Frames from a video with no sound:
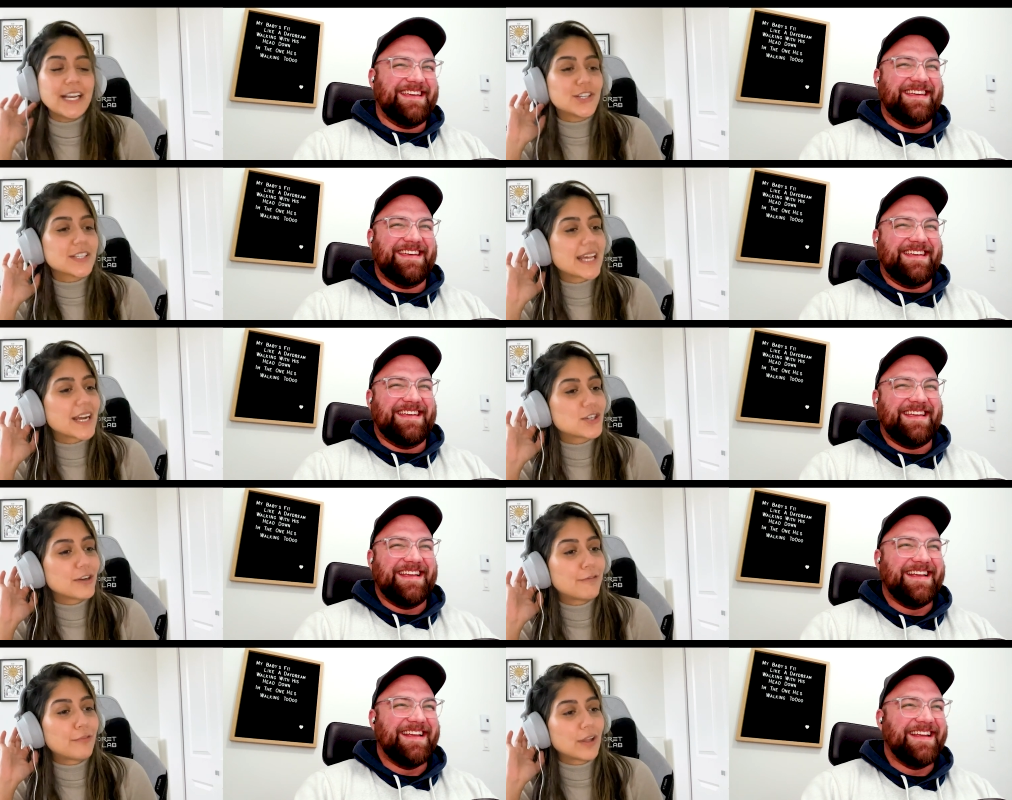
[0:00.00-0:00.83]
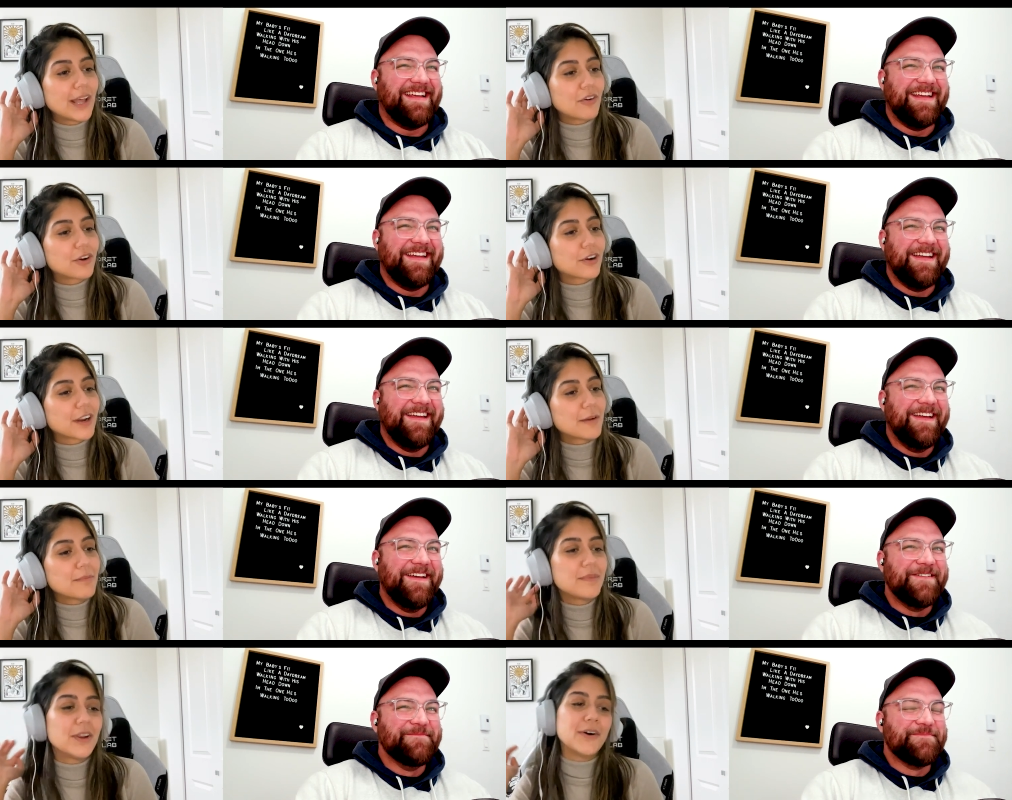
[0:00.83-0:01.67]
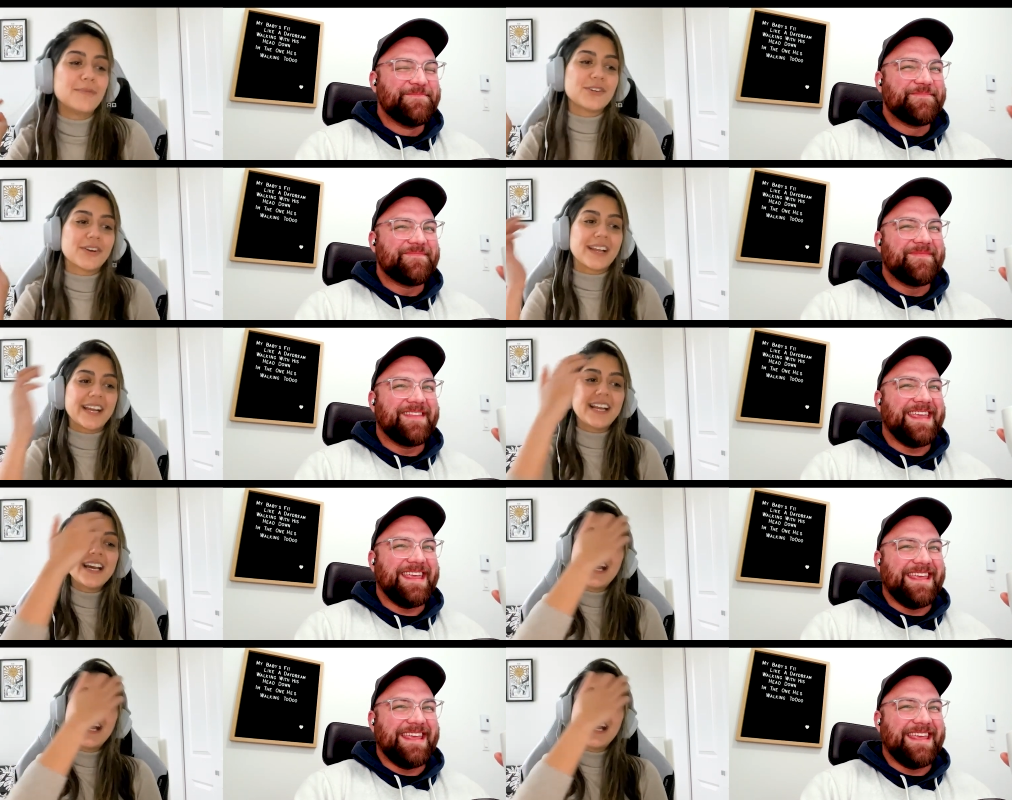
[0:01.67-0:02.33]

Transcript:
Speaker 1: angel is actually a full out creep. No, I'm joking.